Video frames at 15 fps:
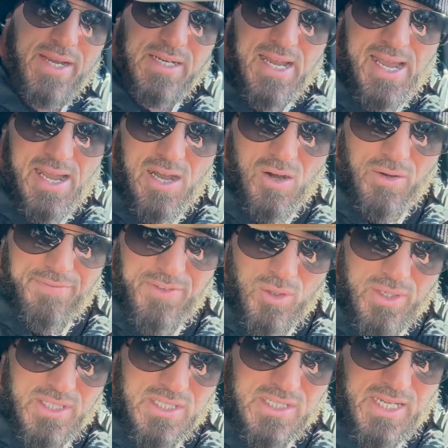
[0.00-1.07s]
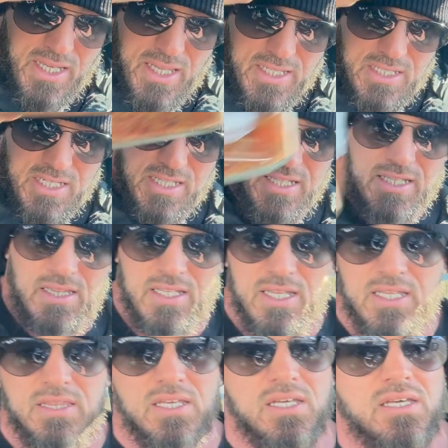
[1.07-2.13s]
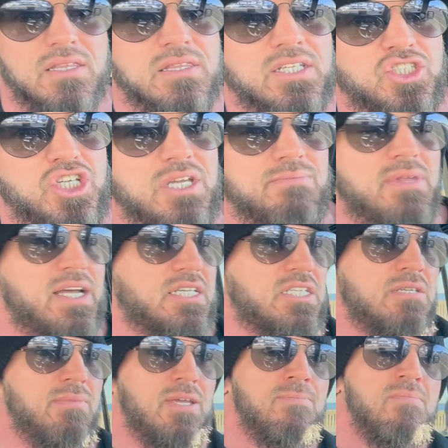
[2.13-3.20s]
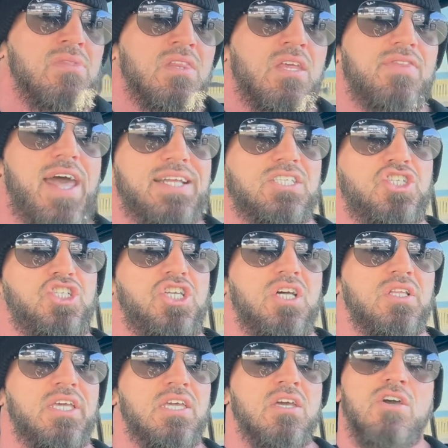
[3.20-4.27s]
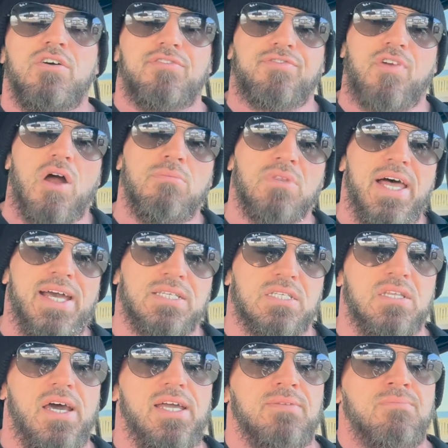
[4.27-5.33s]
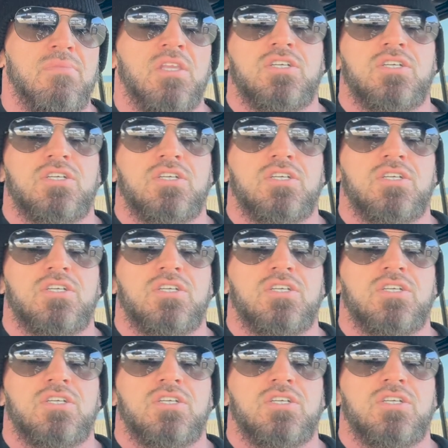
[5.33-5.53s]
now. If you can see this sitting in the Jeep next to me, that's chili from last night.